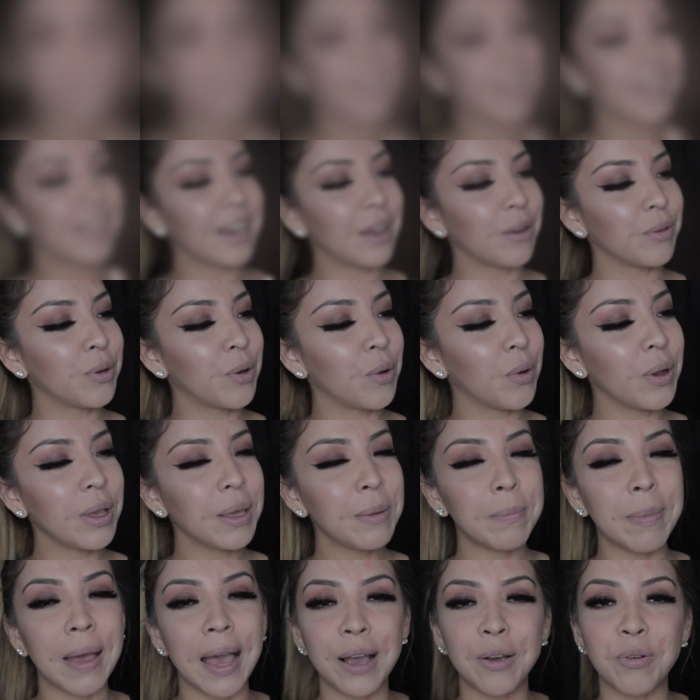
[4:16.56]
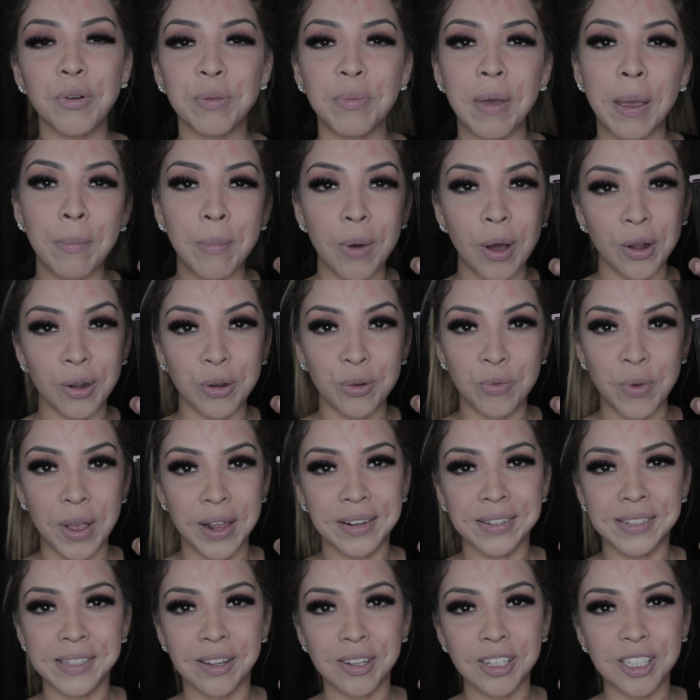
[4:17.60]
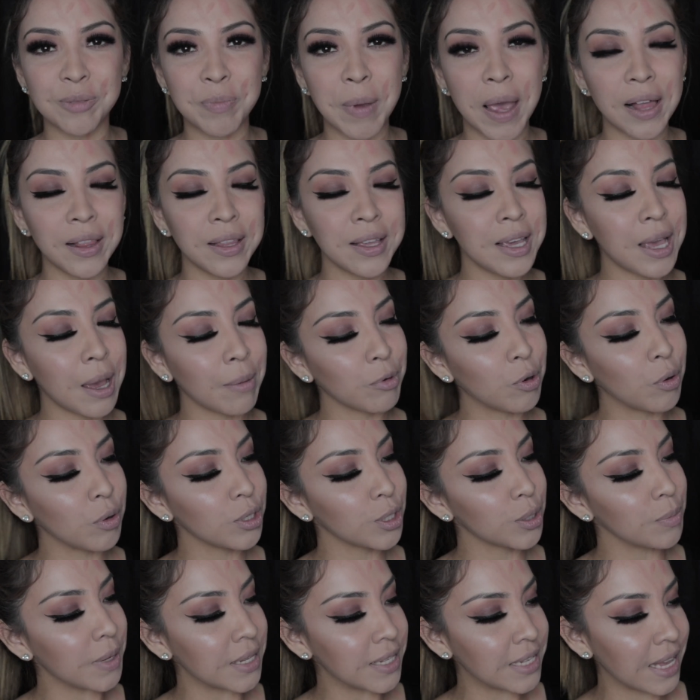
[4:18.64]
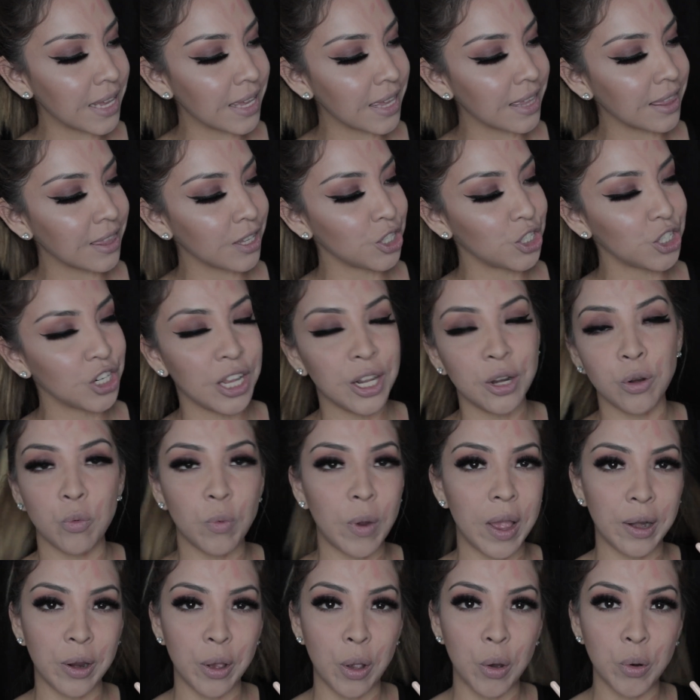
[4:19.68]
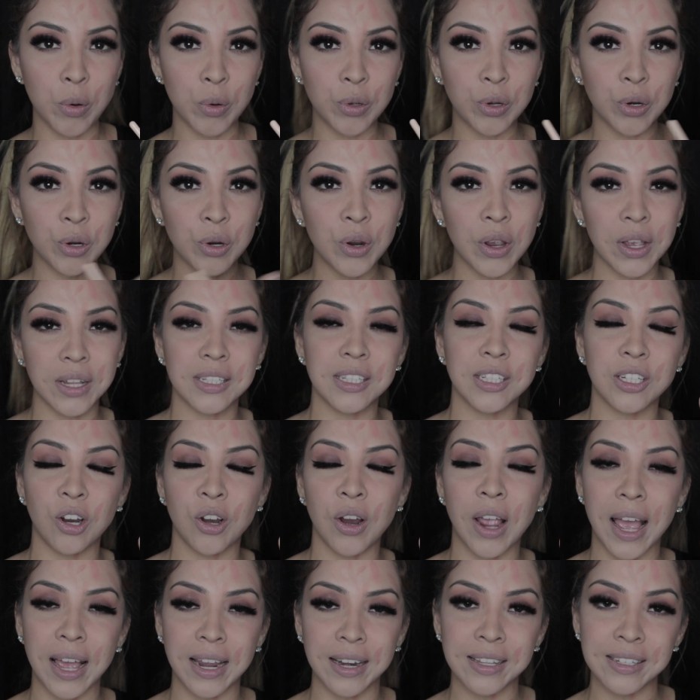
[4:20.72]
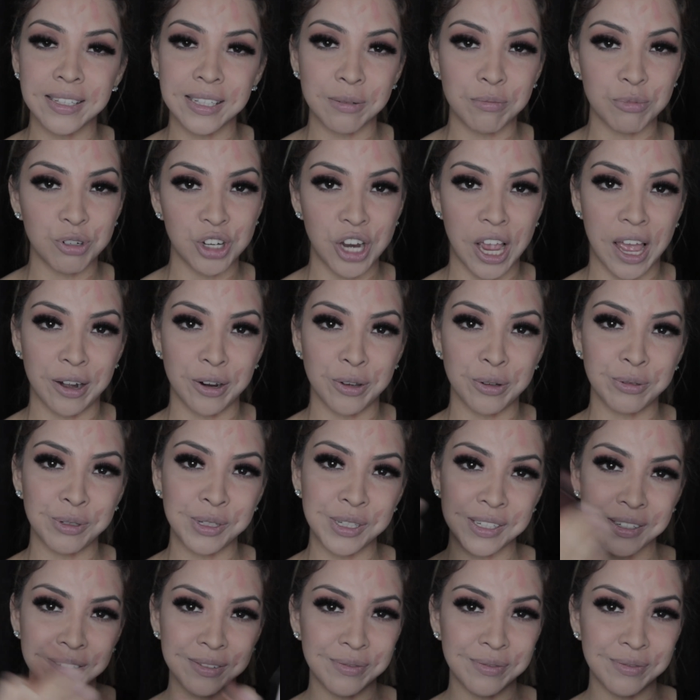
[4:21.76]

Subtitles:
And now going back with my Modern Renaissance palette, I'm going to be taking the shade Red Ochre and start adding some shadows.